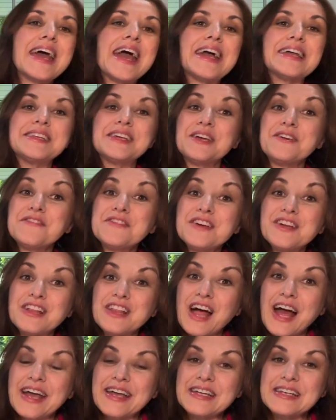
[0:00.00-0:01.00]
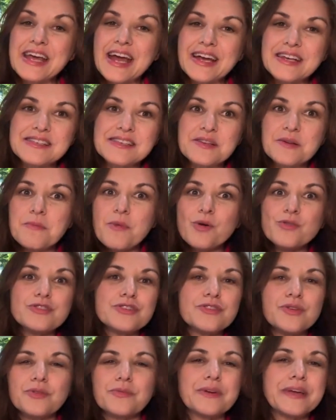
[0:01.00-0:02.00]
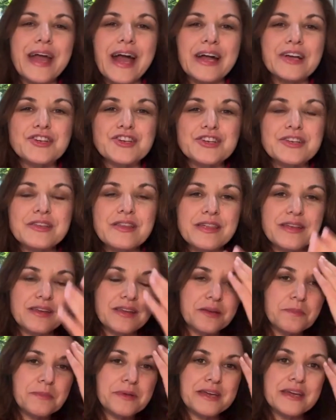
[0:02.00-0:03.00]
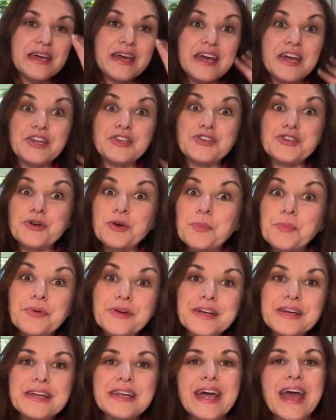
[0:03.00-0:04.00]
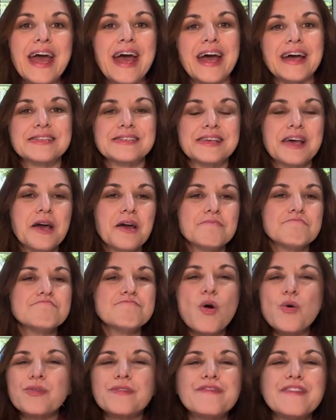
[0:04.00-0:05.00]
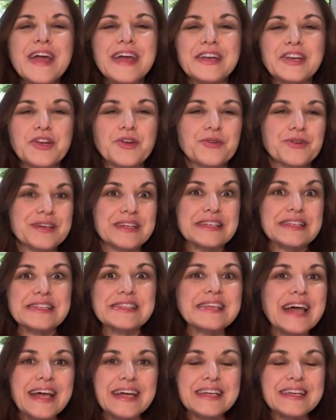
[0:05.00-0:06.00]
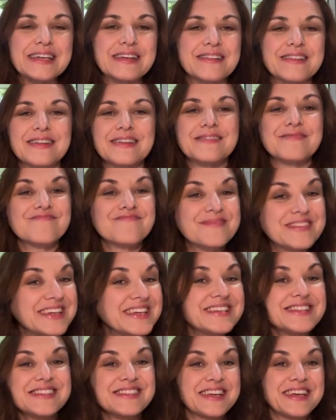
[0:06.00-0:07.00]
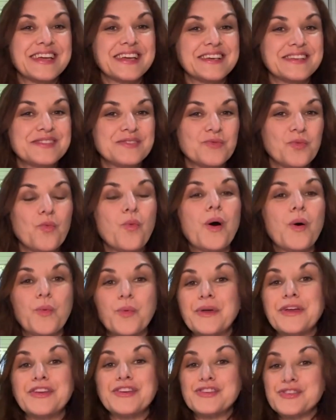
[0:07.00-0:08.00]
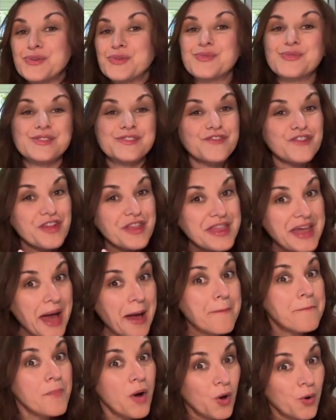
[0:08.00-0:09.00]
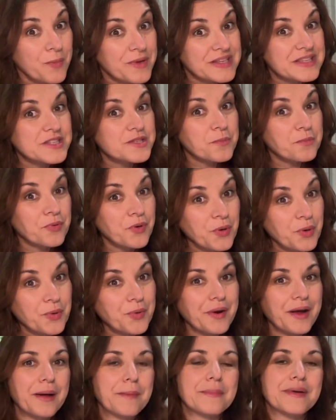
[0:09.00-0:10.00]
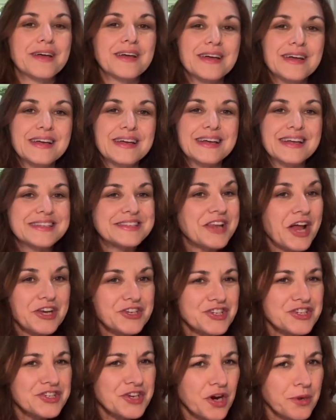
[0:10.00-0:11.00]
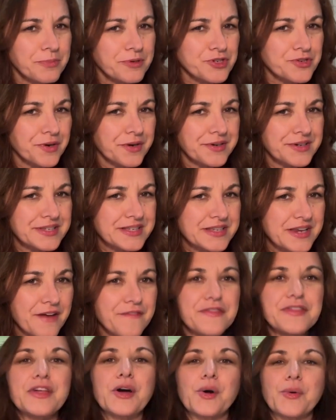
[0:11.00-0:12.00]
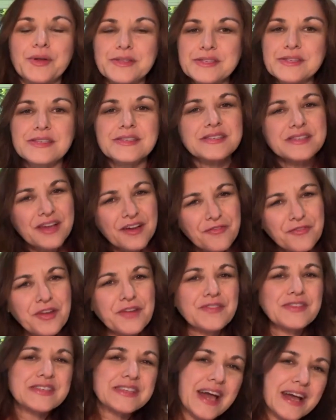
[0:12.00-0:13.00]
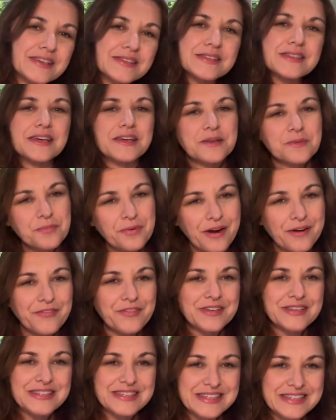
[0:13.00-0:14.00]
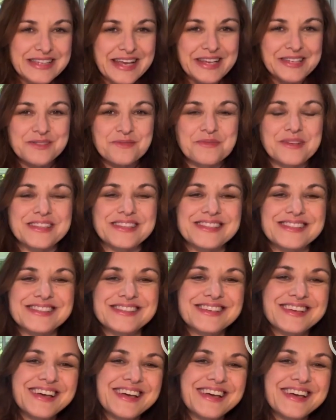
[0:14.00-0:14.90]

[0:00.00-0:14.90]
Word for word: And if the client has an emotional reaction that can be interpreted as motivated or excited, then this is what we use for that moment's program. It's not just arbitrary stuff, though, it's the stuff we've assessed in preference assessments.